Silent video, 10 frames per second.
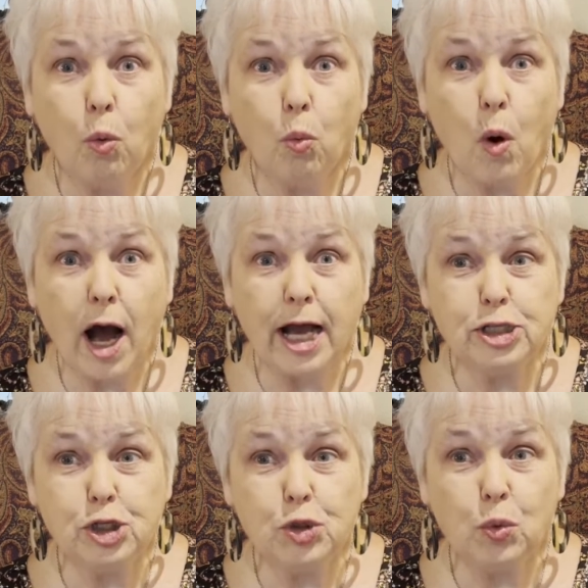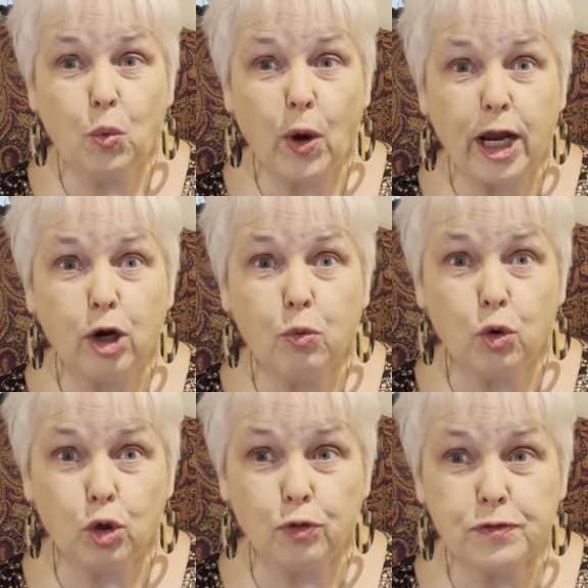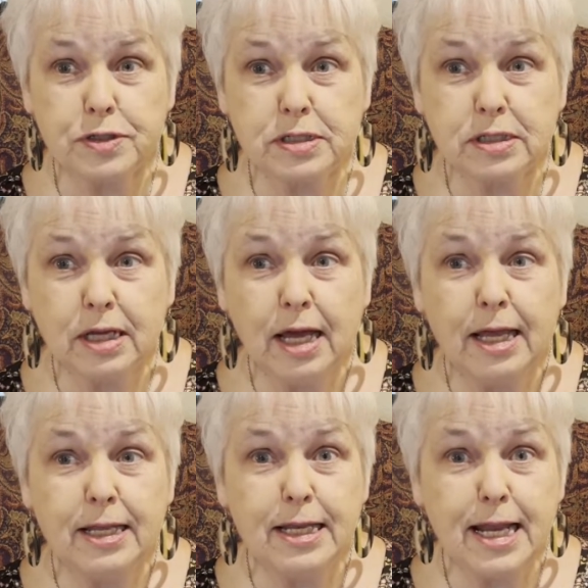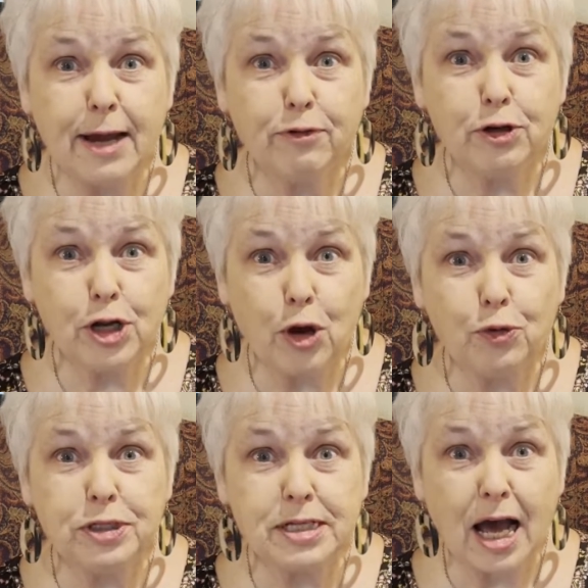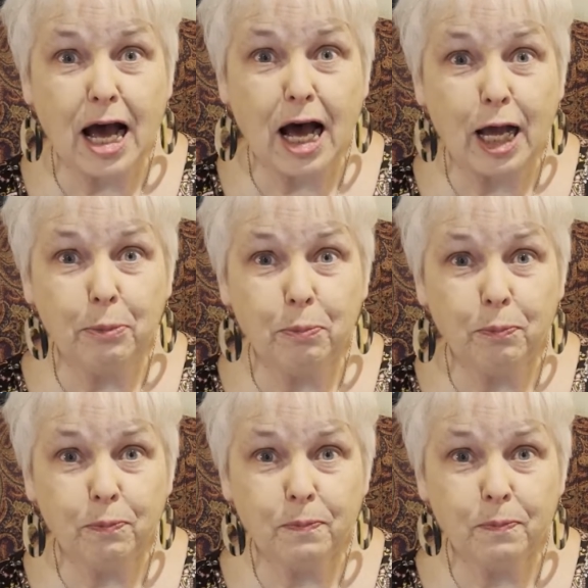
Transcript: Why do werewolves never know the time?